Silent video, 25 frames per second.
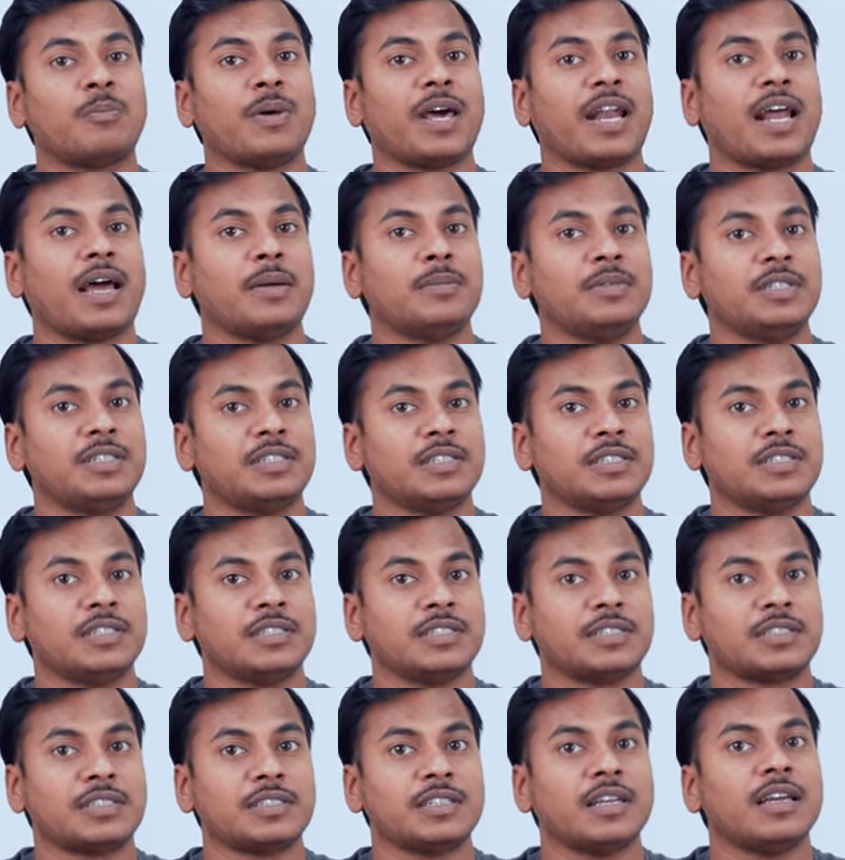
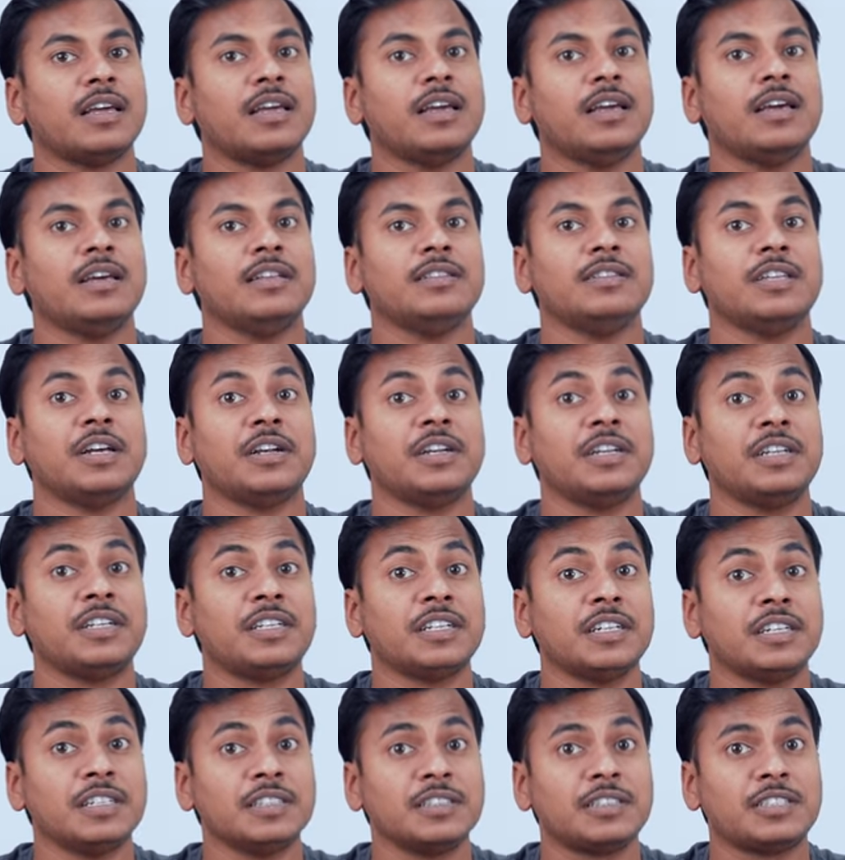parameters. The
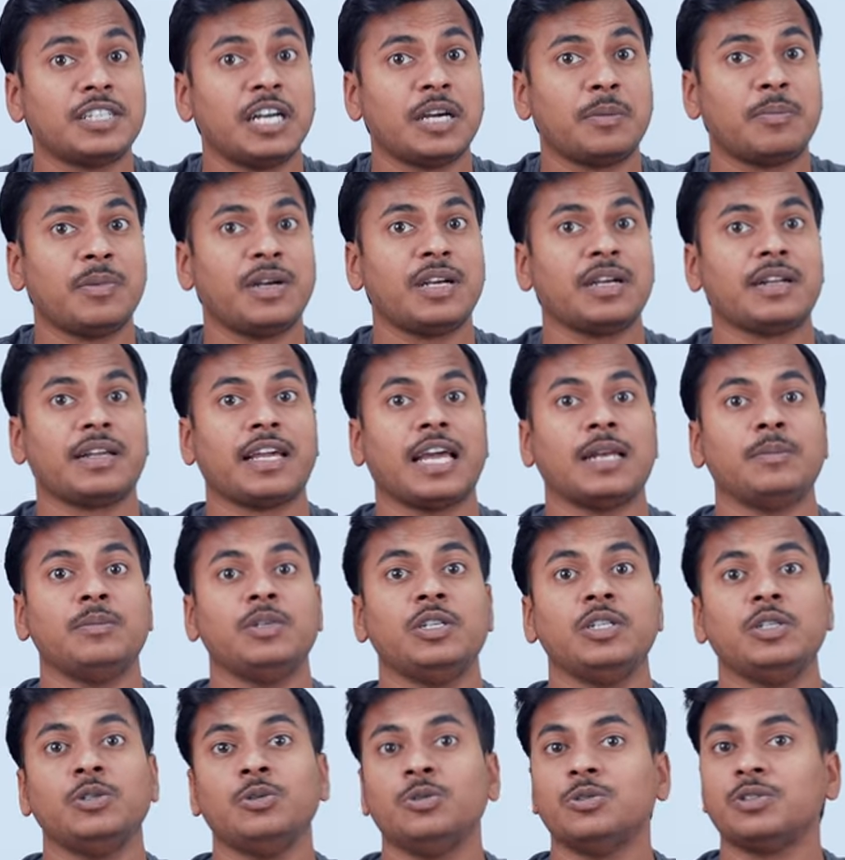return statement can be
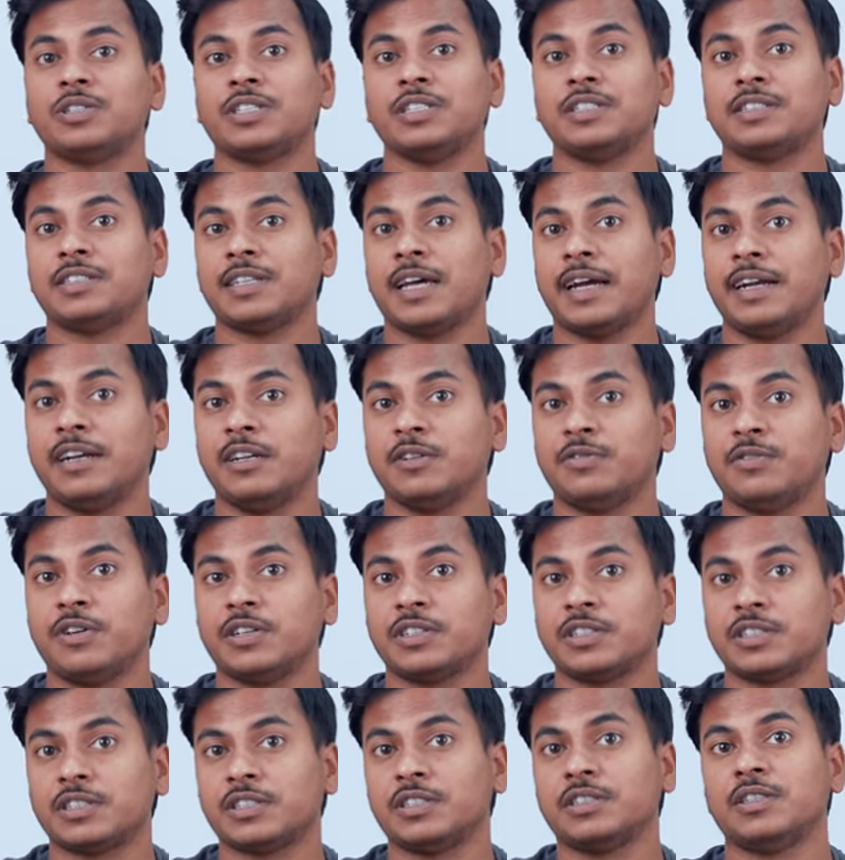used inside a
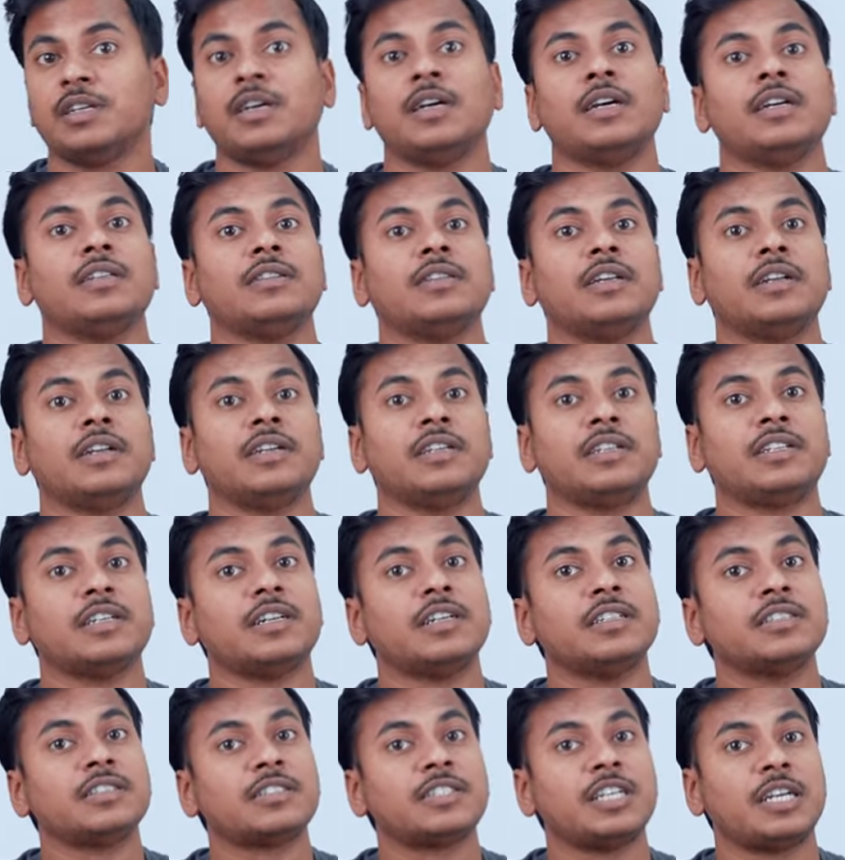function the
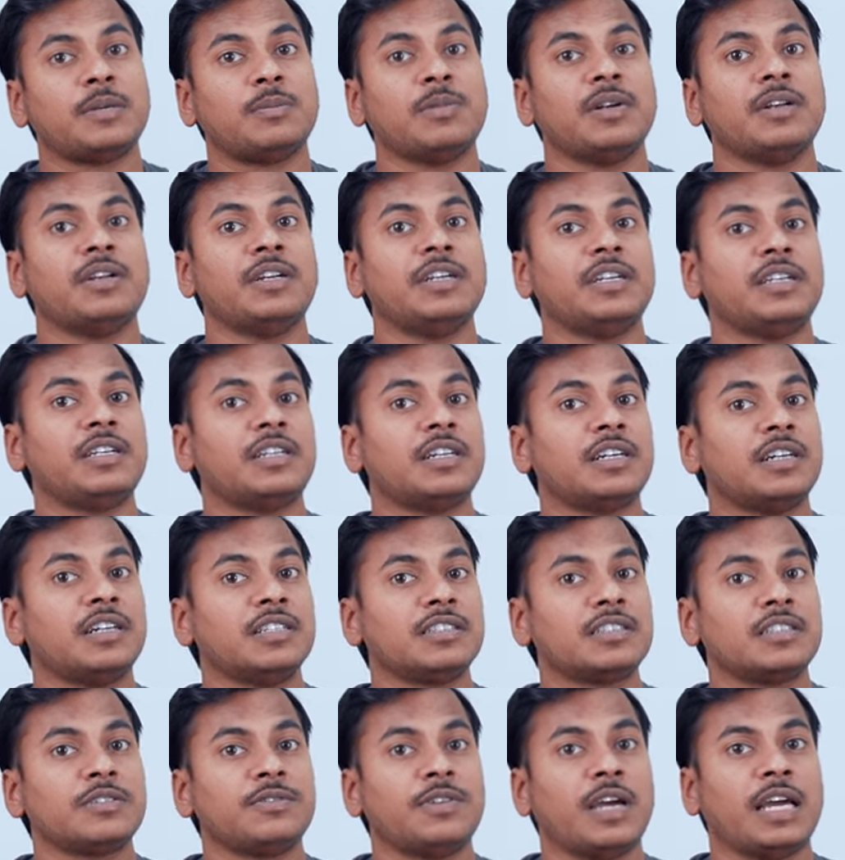return statement
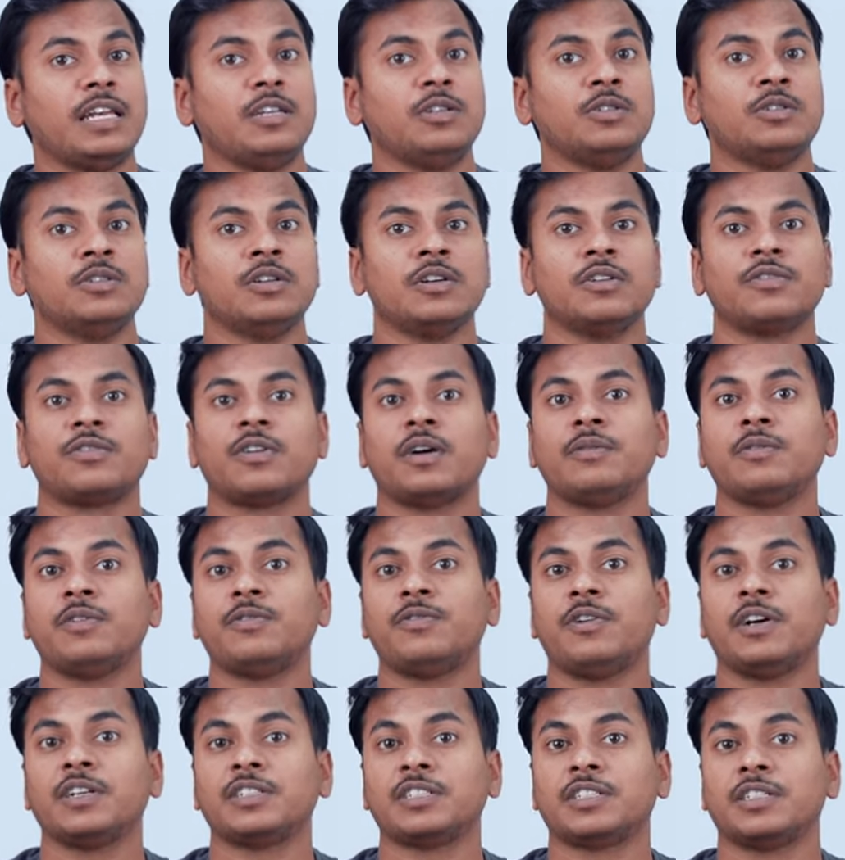returns a value from a
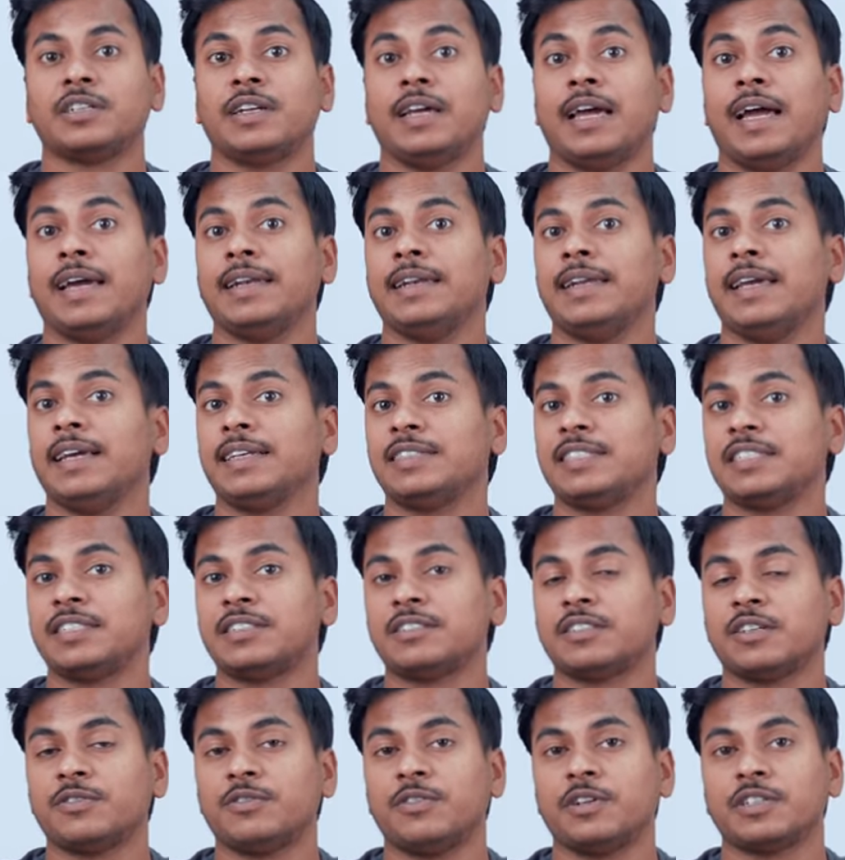function and
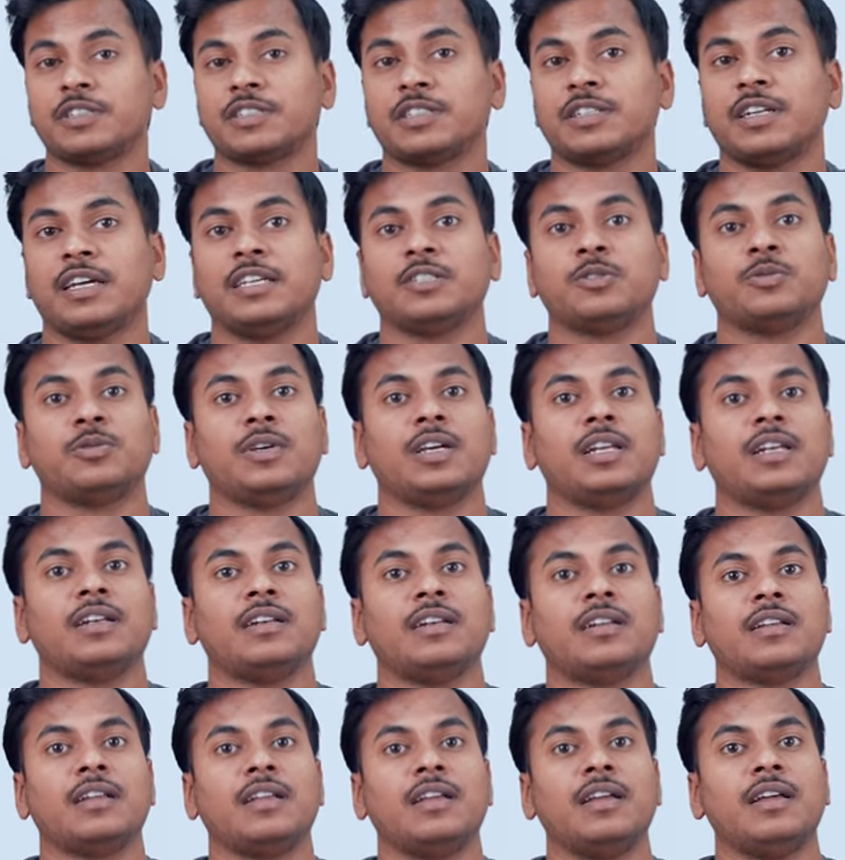exits the function as well.
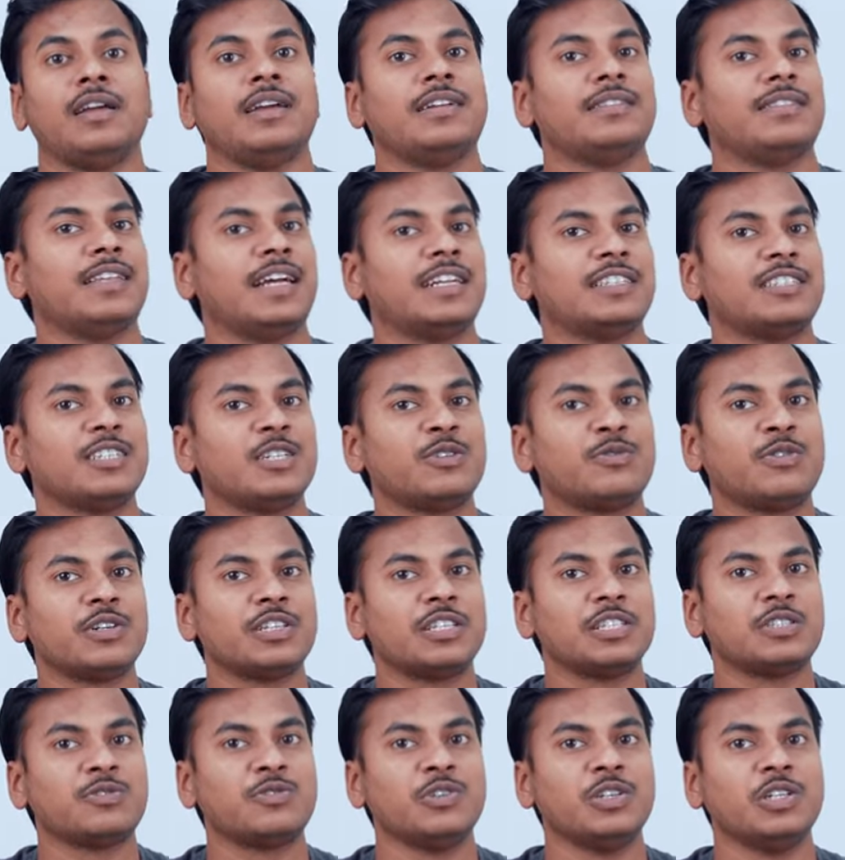That's it for
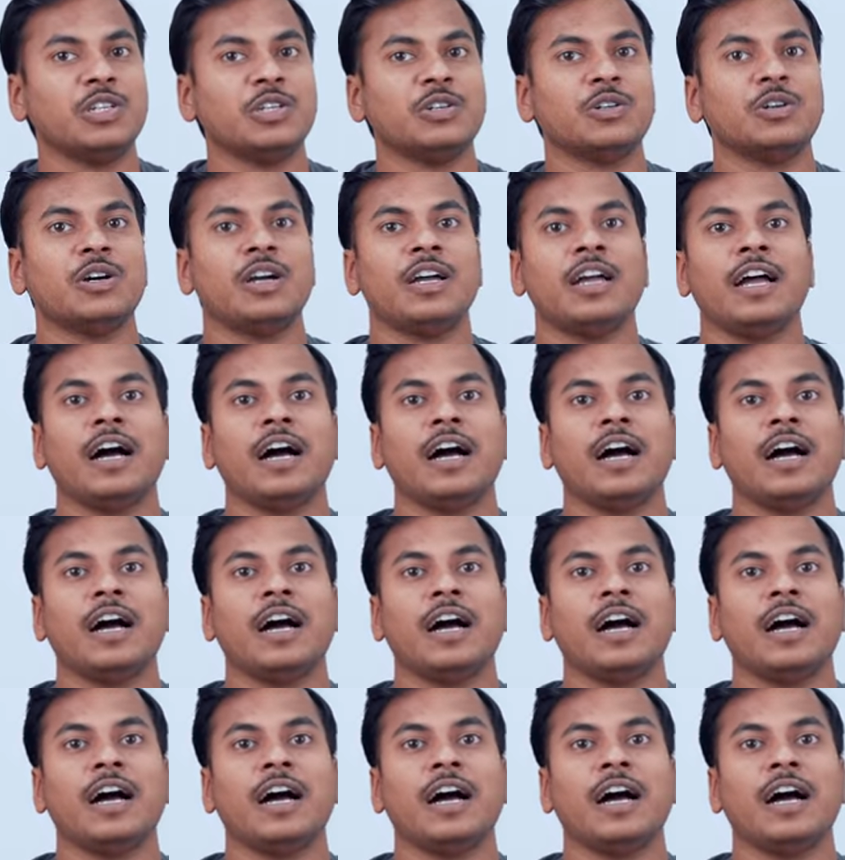this video.